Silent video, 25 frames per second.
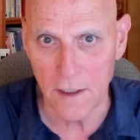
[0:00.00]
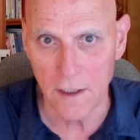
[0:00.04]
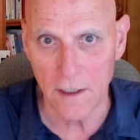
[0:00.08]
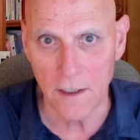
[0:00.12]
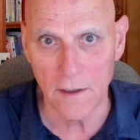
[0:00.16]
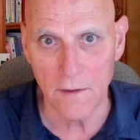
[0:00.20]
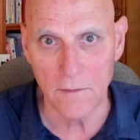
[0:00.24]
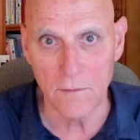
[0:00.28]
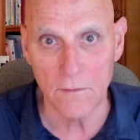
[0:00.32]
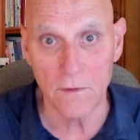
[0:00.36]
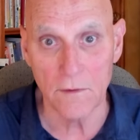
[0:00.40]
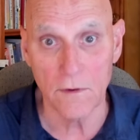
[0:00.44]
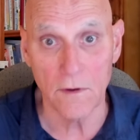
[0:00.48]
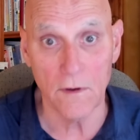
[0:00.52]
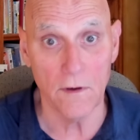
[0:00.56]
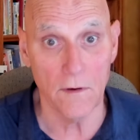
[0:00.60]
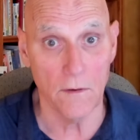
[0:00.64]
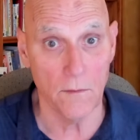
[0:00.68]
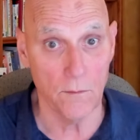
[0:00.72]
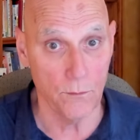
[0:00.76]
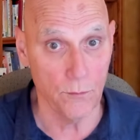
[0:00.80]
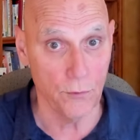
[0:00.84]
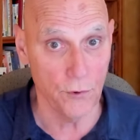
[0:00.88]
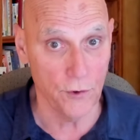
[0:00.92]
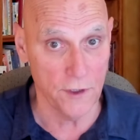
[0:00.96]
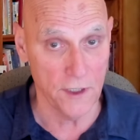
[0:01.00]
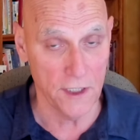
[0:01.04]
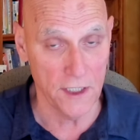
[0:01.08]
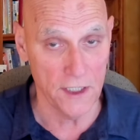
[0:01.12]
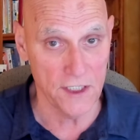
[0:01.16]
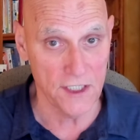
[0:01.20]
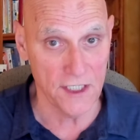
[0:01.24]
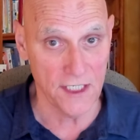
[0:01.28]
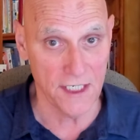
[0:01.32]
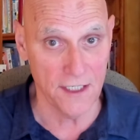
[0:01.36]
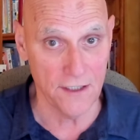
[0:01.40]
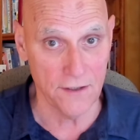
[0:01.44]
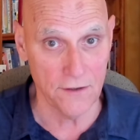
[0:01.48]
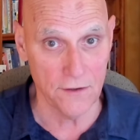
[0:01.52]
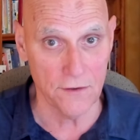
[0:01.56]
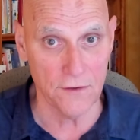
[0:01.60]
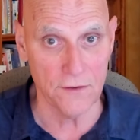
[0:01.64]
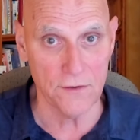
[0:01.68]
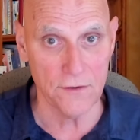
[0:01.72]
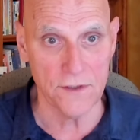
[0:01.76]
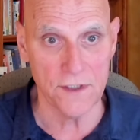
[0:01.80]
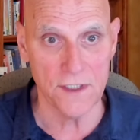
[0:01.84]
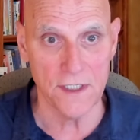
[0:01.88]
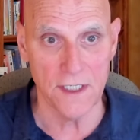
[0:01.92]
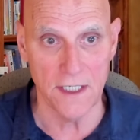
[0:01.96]
uh, putting
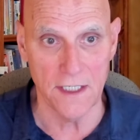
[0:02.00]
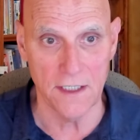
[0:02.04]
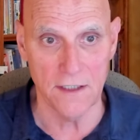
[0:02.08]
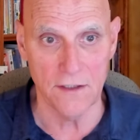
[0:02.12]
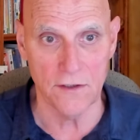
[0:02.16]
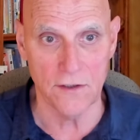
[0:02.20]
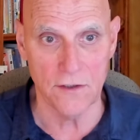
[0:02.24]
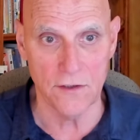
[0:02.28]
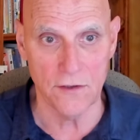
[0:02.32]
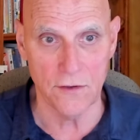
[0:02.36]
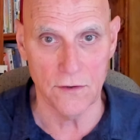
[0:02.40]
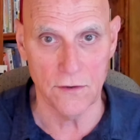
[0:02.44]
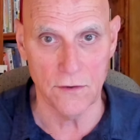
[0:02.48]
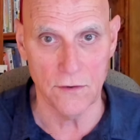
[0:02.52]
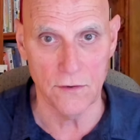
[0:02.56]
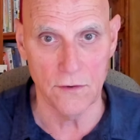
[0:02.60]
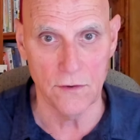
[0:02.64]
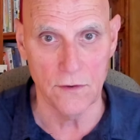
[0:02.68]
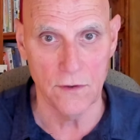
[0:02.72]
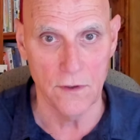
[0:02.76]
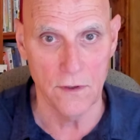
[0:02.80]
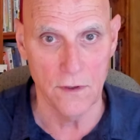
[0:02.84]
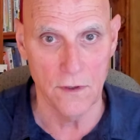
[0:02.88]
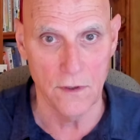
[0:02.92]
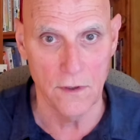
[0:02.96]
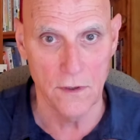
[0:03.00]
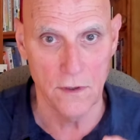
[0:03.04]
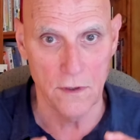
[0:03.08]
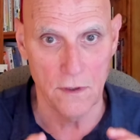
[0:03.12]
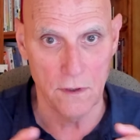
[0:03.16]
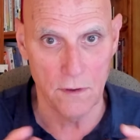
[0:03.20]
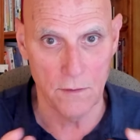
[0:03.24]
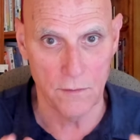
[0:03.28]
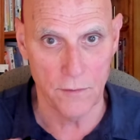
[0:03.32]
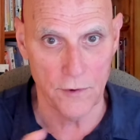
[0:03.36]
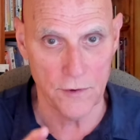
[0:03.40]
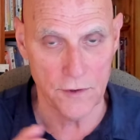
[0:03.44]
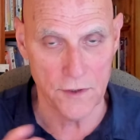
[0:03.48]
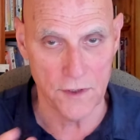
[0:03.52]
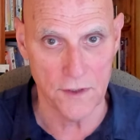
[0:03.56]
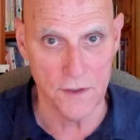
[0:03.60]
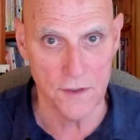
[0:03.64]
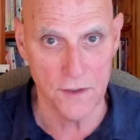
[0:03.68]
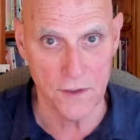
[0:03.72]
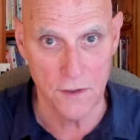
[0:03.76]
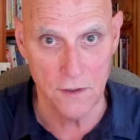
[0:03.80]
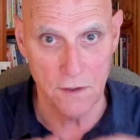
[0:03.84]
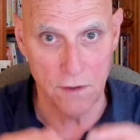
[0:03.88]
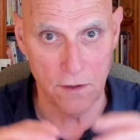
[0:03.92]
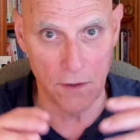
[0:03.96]
skills into
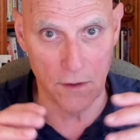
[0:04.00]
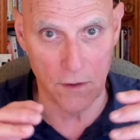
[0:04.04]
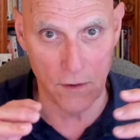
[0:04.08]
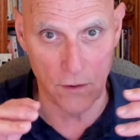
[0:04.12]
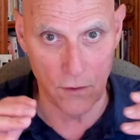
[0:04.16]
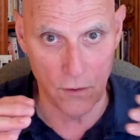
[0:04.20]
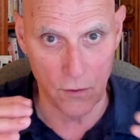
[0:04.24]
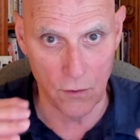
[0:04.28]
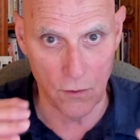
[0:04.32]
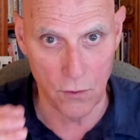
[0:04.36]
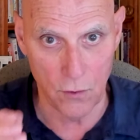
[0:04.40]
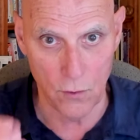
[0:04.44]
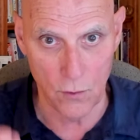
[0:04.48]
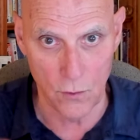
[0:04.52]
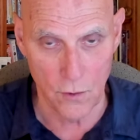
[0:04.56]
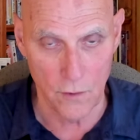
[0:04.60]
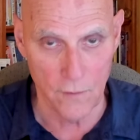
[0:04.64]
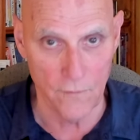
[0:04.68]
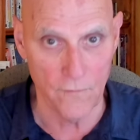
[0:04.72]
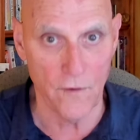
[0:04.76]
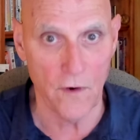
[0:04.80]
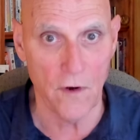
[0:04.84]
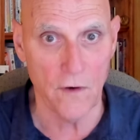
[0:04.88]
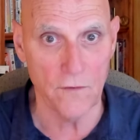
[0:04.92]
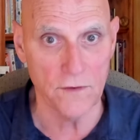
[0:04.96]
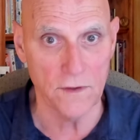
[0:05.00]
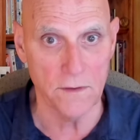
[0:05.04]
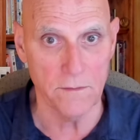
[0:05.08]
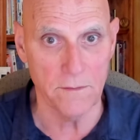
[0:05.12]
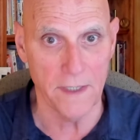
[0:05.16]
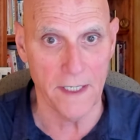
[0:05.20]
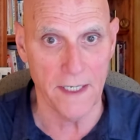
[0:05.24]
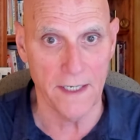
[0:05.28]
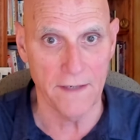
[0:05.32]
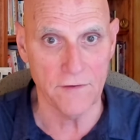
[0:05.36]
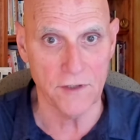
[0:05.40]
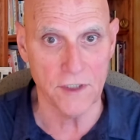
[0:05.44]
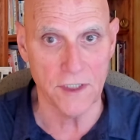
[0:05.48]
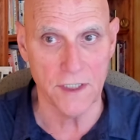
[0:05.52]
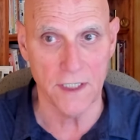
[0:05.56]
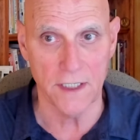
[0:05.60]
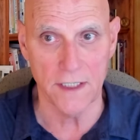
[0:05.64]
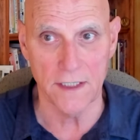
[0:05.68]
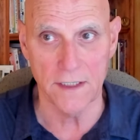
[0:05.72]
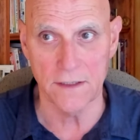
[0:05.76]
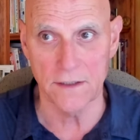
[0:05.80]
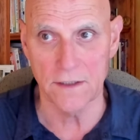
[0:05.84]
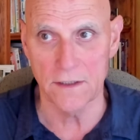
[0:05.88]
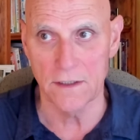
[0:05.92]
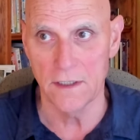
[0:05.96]
persons who are involved in behavior
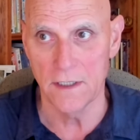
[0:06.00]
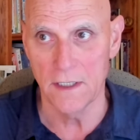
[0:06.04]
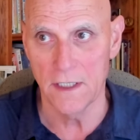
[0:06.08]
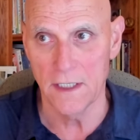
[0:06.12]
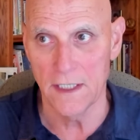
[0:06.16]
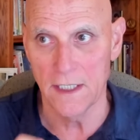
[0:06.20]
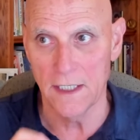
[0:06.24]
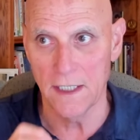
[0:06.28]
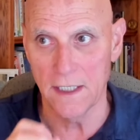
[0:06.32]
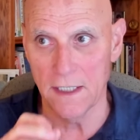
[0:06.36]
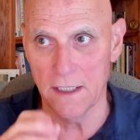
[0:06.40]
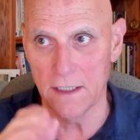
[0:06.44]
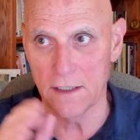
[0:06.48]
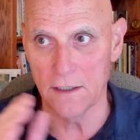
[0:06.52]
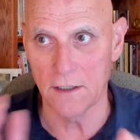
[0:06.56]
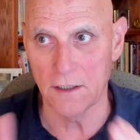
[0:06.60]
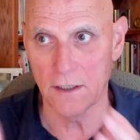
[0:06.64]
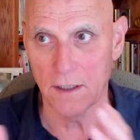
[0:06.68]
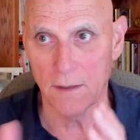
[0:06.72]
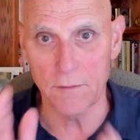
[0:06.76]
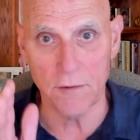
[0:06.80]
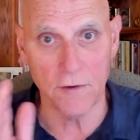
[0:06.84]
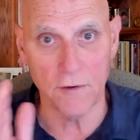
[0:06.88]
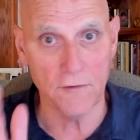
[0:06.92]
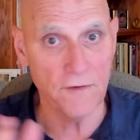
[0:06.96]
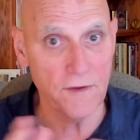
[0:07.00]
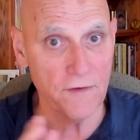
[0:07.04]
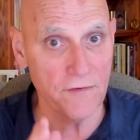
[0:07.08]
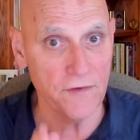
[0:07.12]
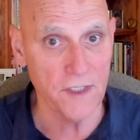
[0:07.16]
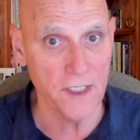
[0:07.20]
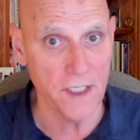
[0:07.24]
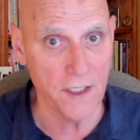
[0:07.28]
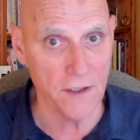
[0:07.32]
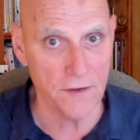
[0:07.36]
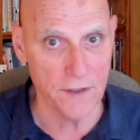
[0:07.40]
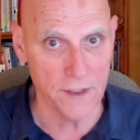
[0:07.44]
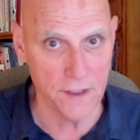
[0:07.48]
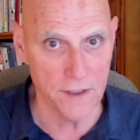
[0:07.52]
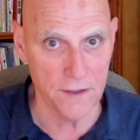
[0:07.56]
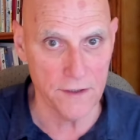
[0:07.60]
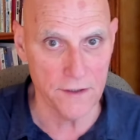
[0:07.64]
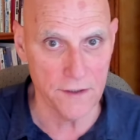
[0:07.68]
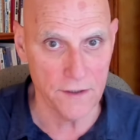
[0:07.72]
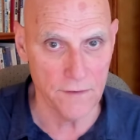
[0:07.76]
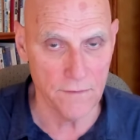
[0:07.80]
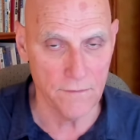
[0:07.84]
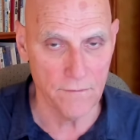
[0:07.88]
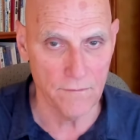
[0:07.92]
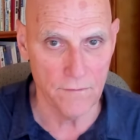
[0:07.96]
change in a number of different
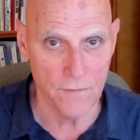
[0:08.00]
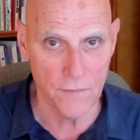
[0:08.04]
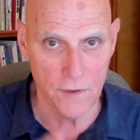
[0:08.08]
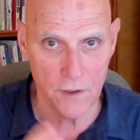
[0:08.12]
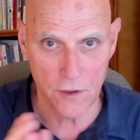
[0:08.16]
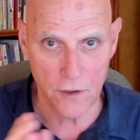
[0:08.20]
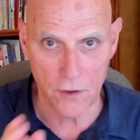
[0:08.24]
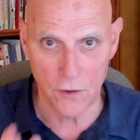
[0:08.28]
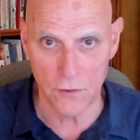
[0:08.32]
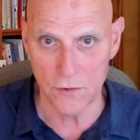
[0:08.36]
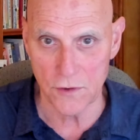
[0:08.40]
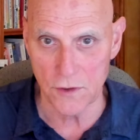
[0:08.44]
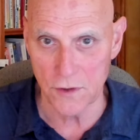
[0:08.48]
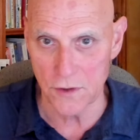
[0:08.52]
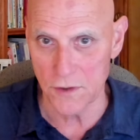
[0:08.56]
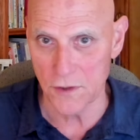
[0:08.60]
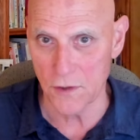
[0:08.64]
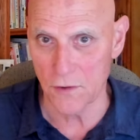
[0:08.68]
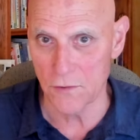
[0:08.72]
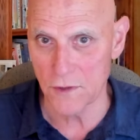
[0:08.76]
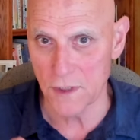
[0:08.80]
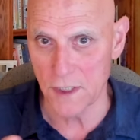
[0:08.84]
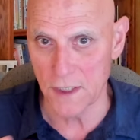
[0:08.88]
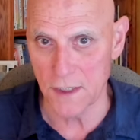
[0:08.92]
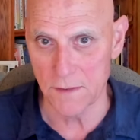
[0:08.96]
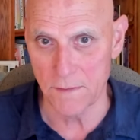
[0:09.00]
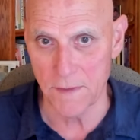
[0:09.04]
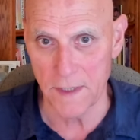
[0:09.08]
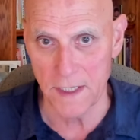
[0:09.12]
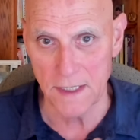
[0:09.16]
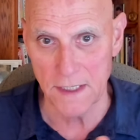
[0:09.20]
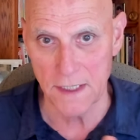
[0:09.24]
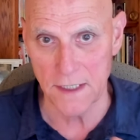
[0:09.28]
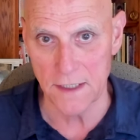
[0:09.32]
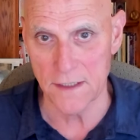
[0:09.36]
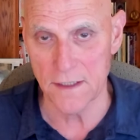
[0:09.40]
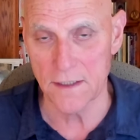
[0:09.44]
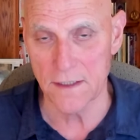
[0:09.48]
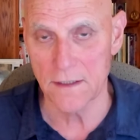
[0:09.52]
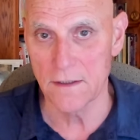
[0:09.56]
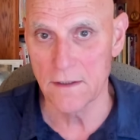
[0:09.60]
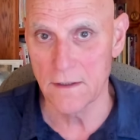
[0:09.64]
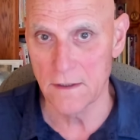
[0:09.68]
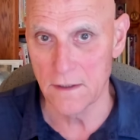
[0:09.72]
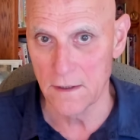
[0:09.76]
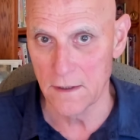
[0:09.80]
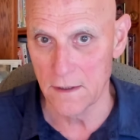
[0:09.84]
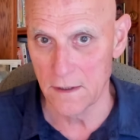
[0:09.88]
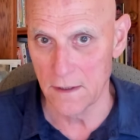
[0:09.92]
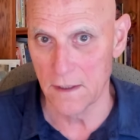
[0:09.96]
areas, coaches, OTs, PTs,
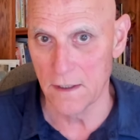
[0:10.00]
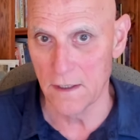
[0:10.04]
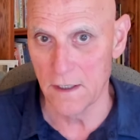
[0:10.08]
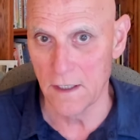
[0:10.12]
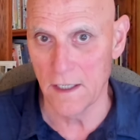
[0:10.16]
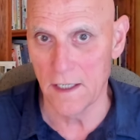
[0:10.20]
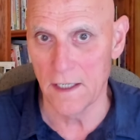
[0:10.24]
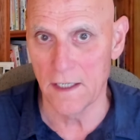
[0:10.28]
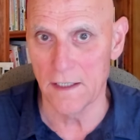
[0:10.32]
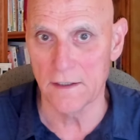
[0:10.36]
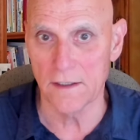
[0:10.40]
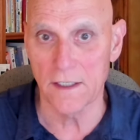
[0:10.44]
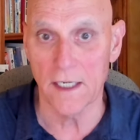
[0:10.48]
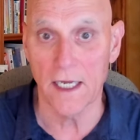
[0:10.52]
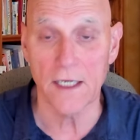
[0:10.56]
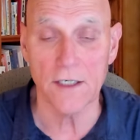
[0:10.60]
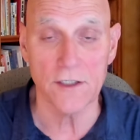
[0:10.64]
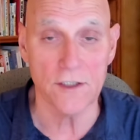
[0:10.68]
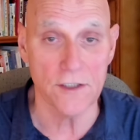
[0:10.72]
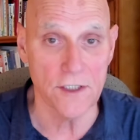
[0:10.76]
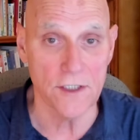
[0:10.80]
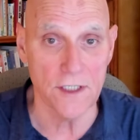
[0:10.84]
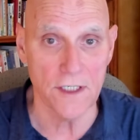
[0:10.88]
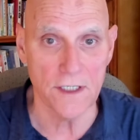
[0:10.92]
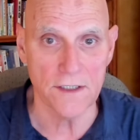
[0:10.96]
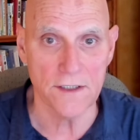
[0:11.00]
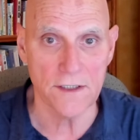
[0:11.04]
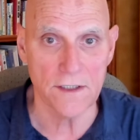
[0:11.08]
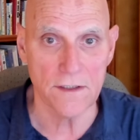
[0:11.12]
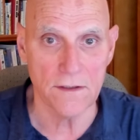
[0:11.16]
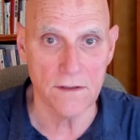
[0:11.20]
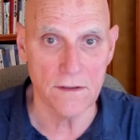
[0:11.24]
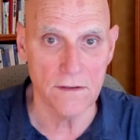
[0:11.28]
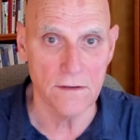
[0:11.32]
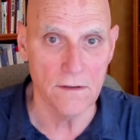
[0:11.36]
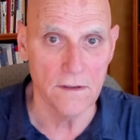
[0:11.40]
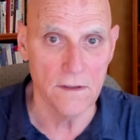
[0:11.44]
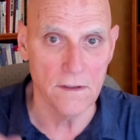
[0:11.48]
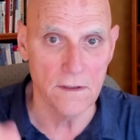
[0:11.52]
and not just